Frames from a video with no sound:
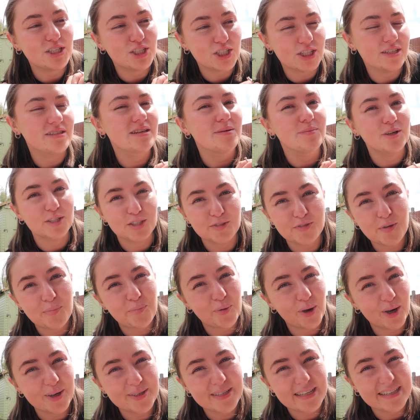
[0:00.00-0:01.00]
just how much of a
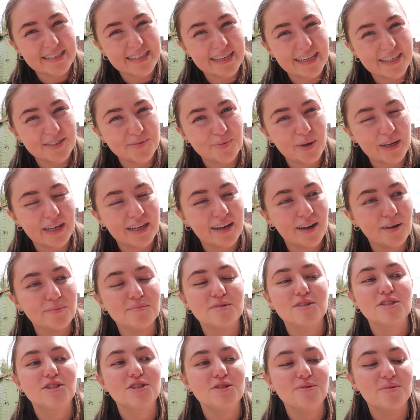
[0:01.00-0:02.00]
process it is when it
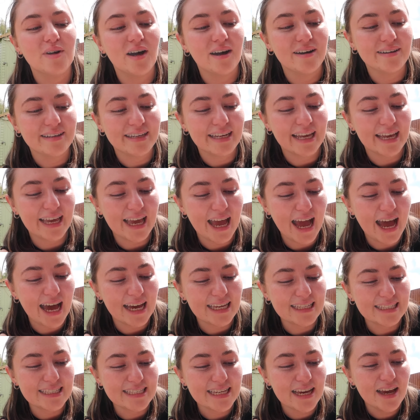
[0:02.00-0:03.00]
comes to gardening.
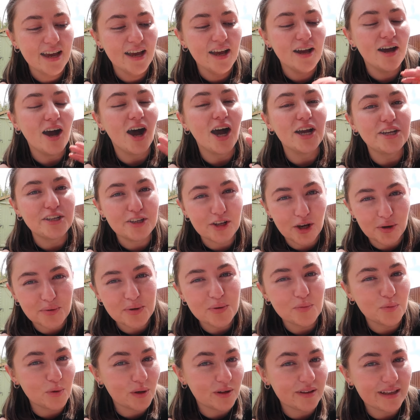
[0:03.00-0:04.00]
And I know
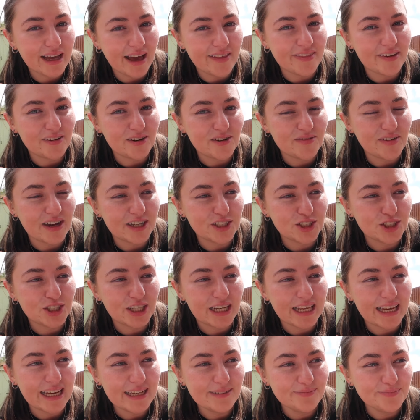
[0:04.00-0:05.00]
it will get there
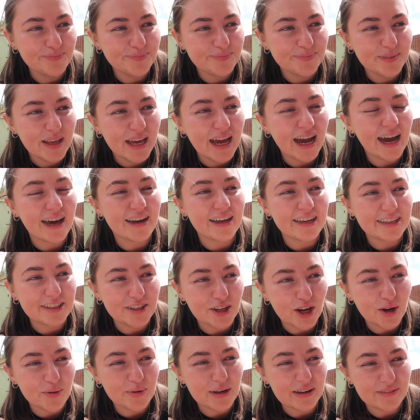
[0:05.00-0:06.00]
eventually. And I
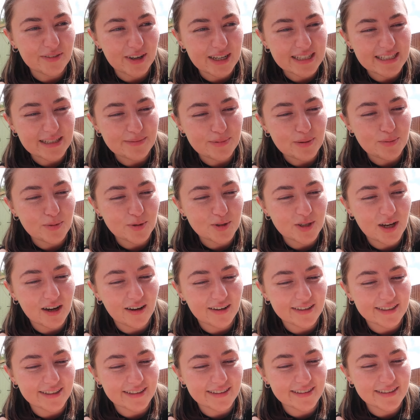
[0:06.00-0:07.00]
know whenever I see people's
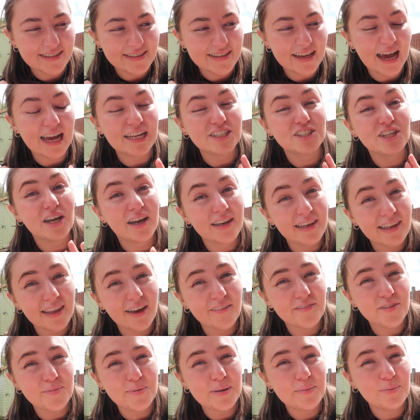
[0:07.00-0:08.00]
gardens, actually, I
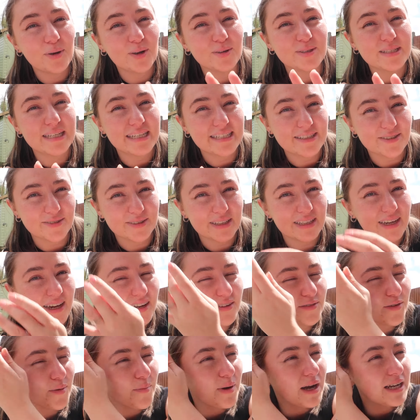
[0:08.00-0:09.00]
love the people on TikTok that kind
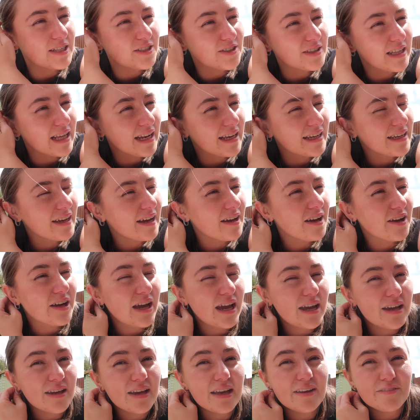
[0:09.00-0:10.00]
of remind you, they're like,
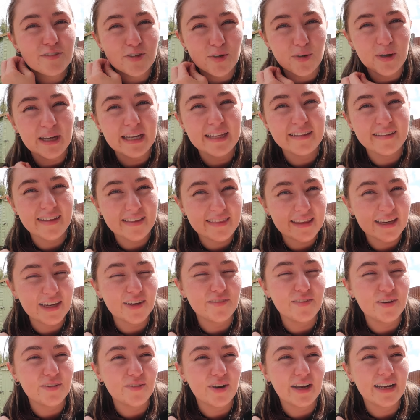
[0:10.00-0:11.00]
okay, if you're in the thick
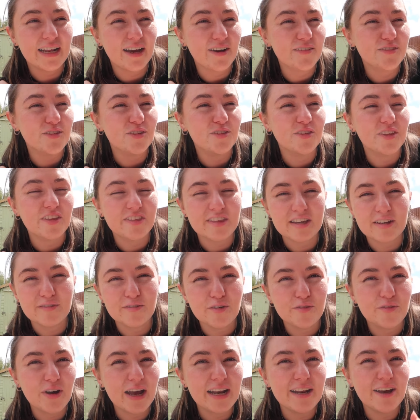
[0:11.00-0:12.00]
of it right now, if you're in the thick of
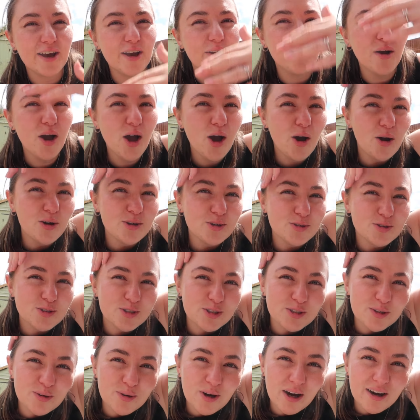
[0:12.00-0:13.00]
a reno or you're
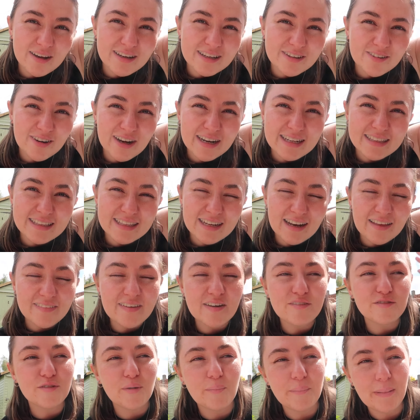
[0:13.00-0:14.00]
doing your gardening or anything like
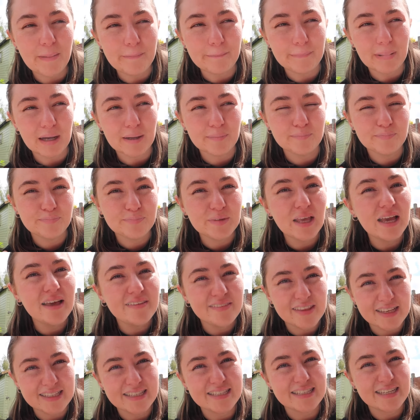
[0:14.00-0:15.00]
that, remember,
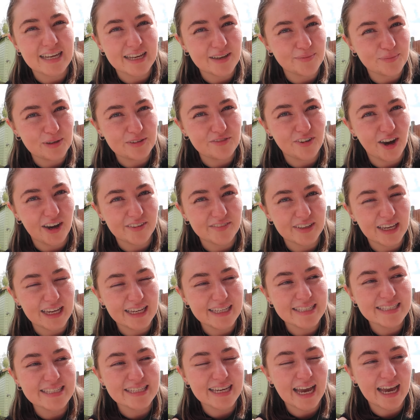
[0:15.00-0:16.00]
this has taken me 5
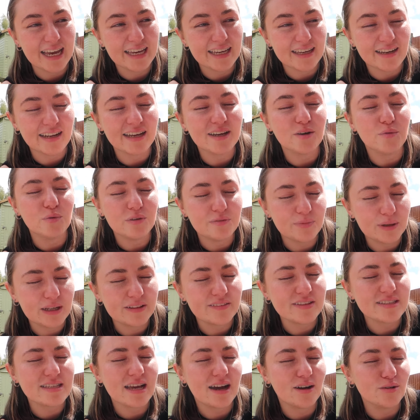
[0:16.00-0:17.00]
years to get here. Like, we've been in
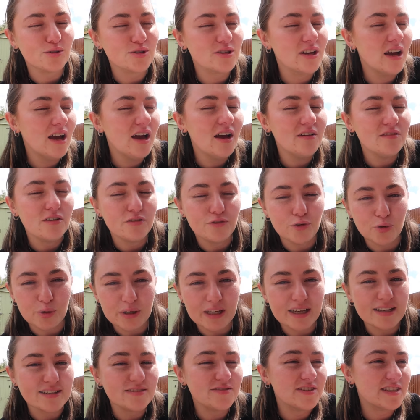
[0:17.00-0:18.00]
this house for 4
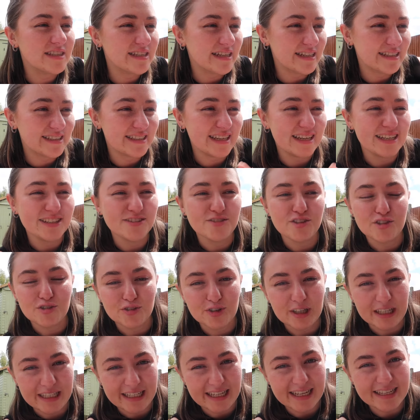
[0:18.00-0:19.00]
years, for 6 years, for
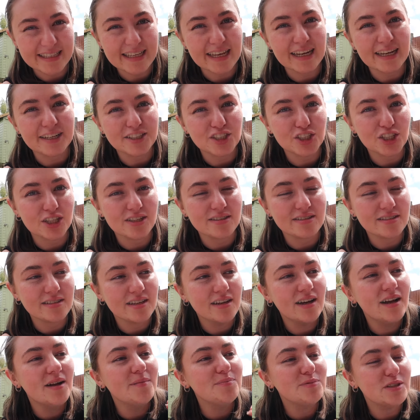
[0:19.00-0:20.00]
3 years. And I just
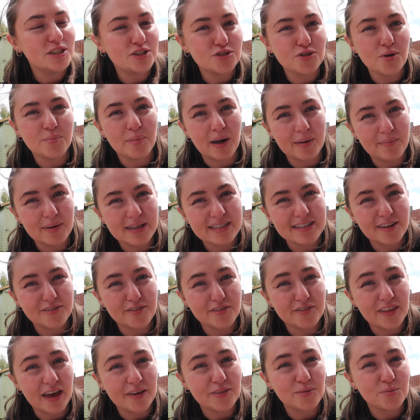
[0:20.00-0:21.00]
need to remind myself
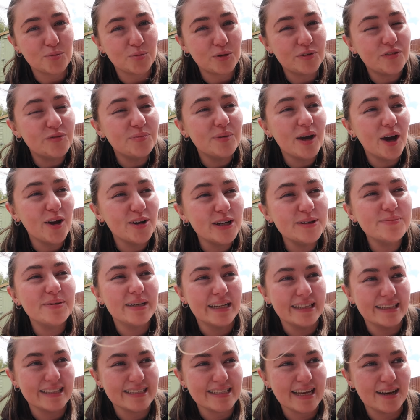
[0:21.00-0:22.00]
of that. We've only been
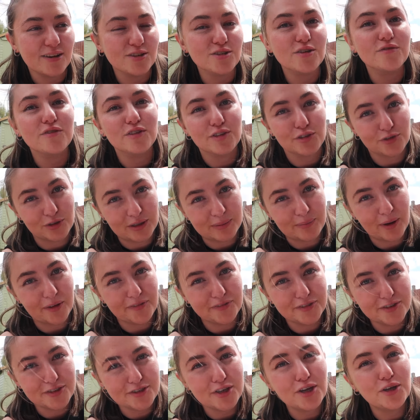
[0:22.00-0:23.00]
in this house for 3
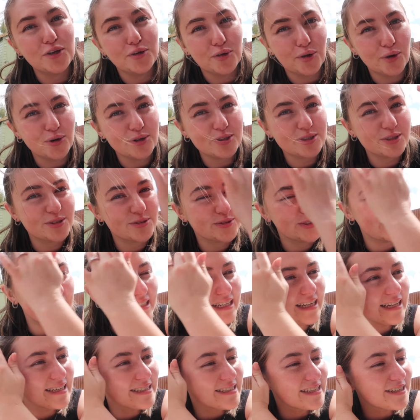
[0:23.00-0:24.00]
months, not 3
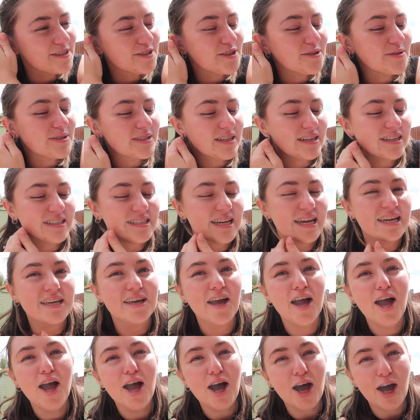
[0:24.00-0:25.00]
years. And so it's going to take
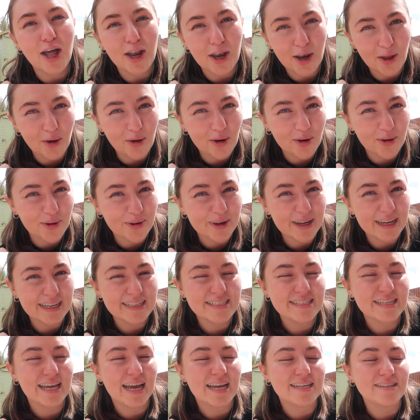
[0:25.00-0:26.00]
a lot longer
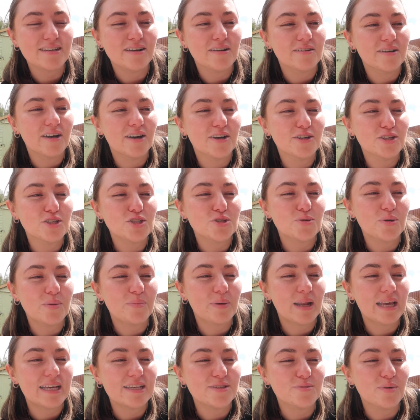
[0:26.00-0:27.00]
to get our garden to a
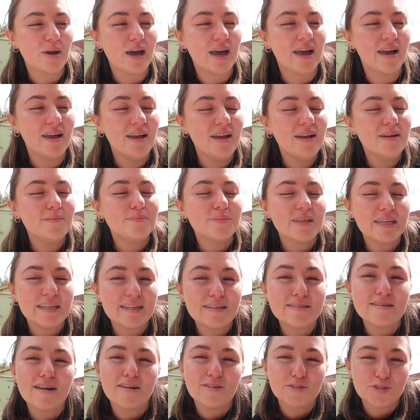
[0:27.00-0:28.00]
place where it
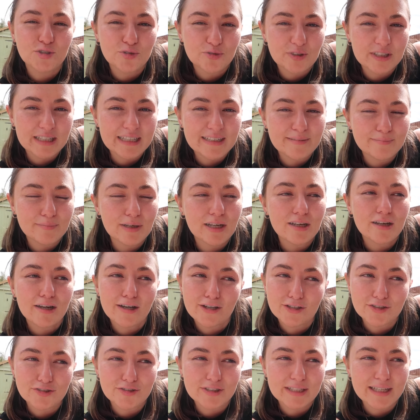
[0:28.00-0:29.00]
is our dream
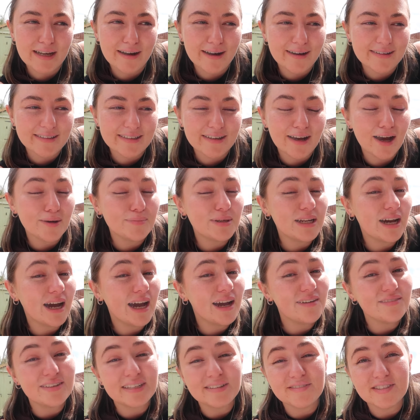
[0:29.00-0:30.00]
country garden. I mean, I
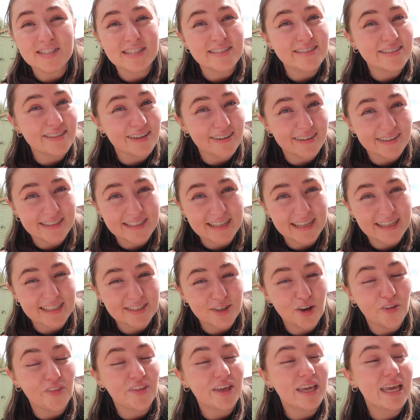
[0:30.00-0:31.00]
haven't even started
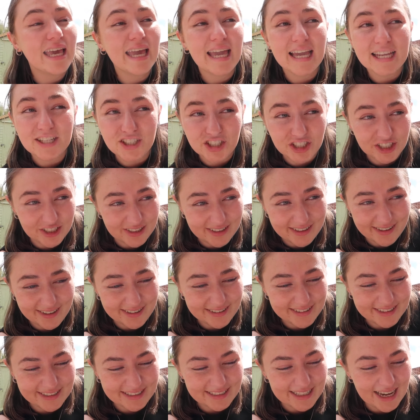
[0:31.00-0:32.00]
on the kitchen
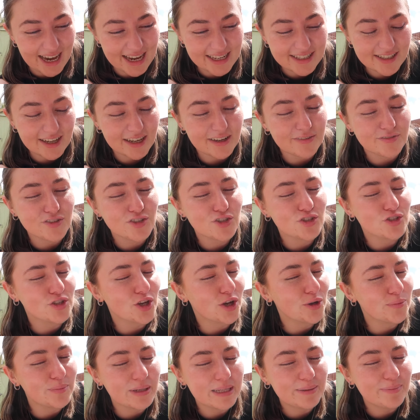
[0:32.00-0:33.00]
garden yet. I have
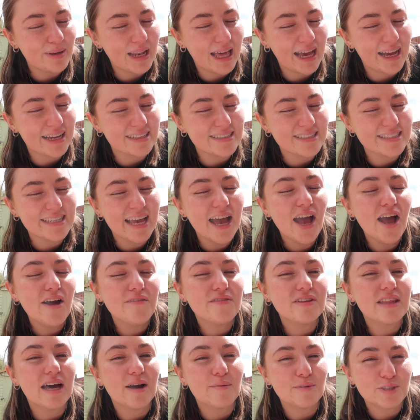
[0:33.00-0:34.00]
so many plans
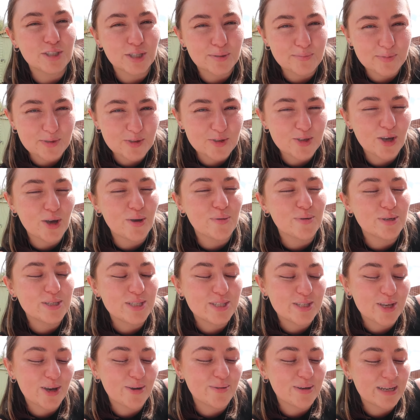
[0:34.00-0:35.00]
for that, which I'm so,
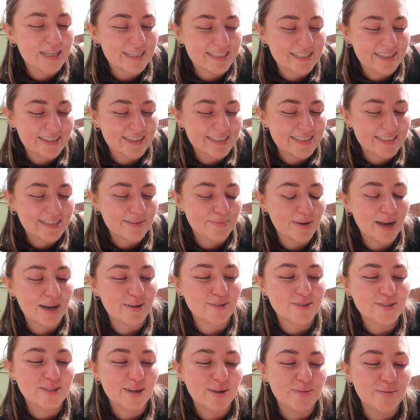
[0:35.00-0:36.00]
so excited
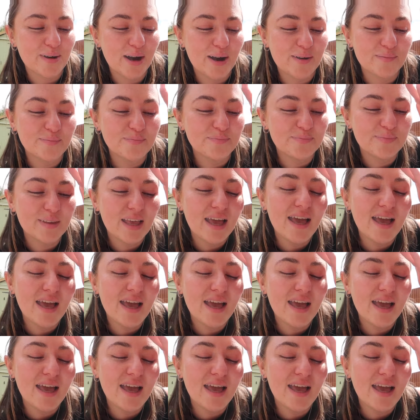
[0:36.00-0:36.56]
about. So